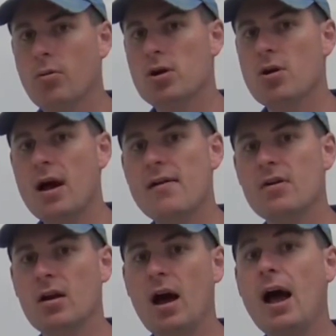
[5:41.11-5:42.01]
where you're
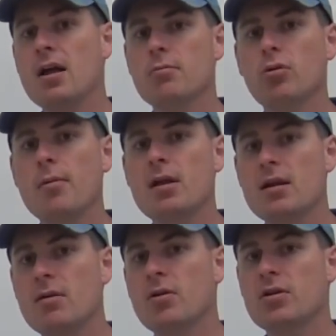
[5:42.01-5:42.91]
having high
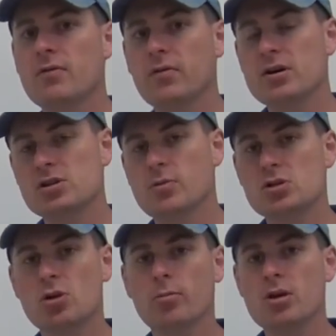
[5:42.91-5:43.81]
unemployment with inflation,
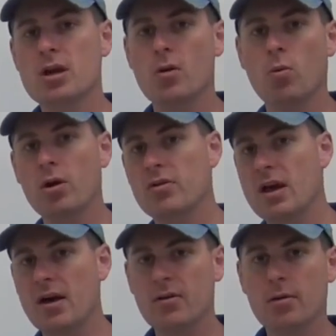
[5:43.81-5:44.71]
which normally you get one or
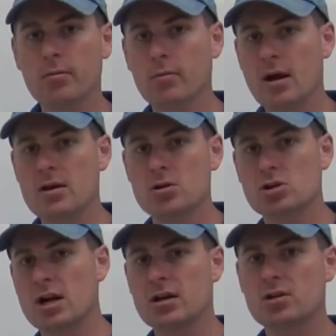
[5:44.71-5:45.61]
the other, and you're
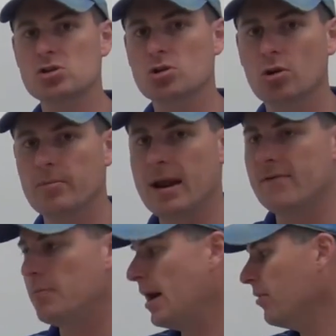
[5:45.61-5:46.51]
trying to control them and
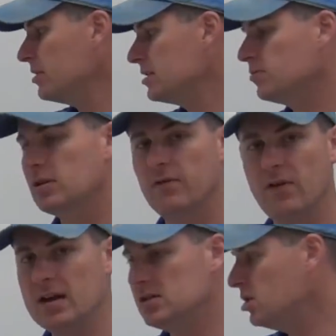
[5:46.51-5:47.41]
have a balance, is what the
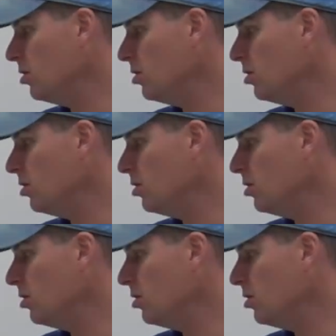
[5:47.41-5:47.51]
Fed is